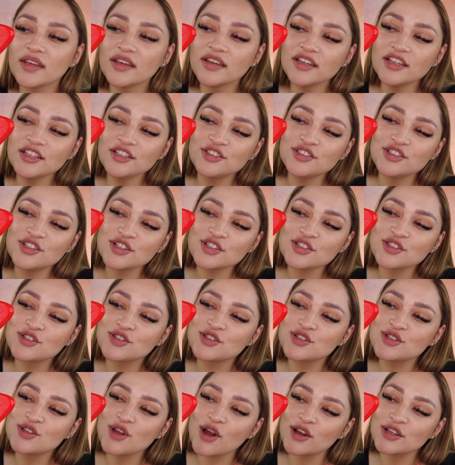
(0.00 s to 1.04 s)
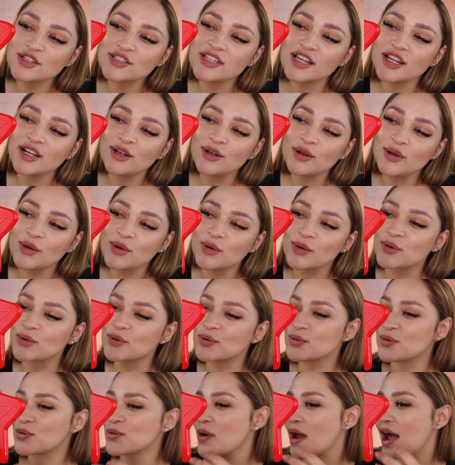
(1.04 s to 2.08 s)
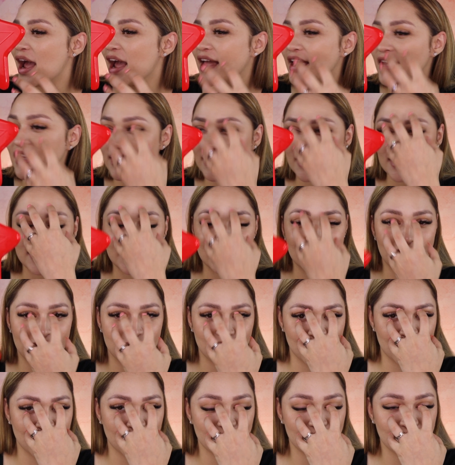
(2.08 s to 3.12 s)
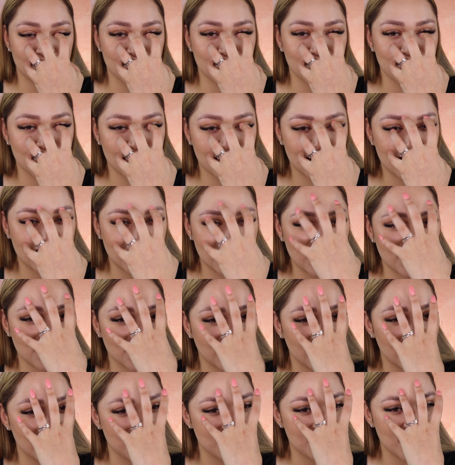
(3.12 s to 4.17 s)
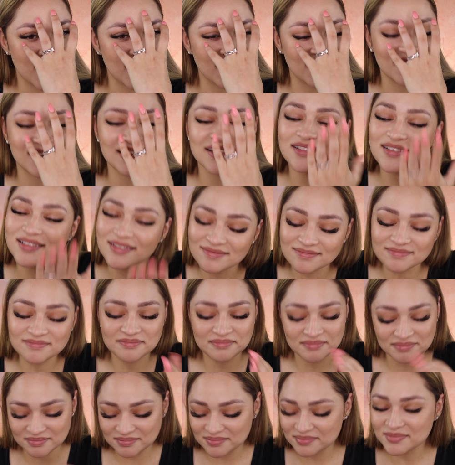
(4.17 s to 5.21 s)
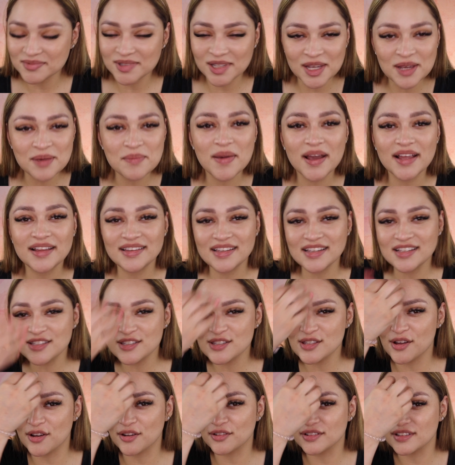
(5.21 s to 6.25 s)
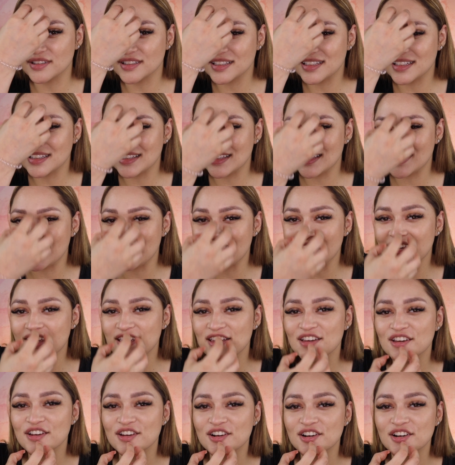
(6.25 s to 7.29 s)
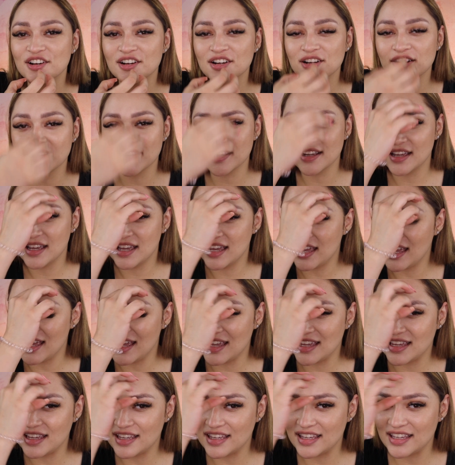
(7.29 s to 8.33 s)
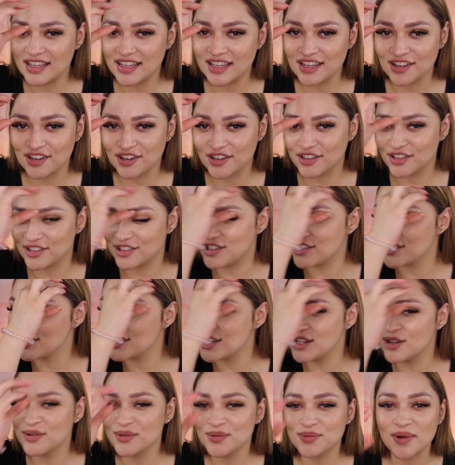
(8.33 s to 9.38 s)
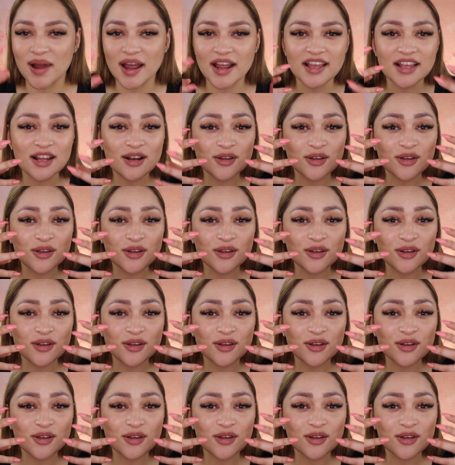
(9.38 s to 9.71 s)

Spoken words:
It just doesn't look right here. Here in my T-zone, here and here, doesn't look right.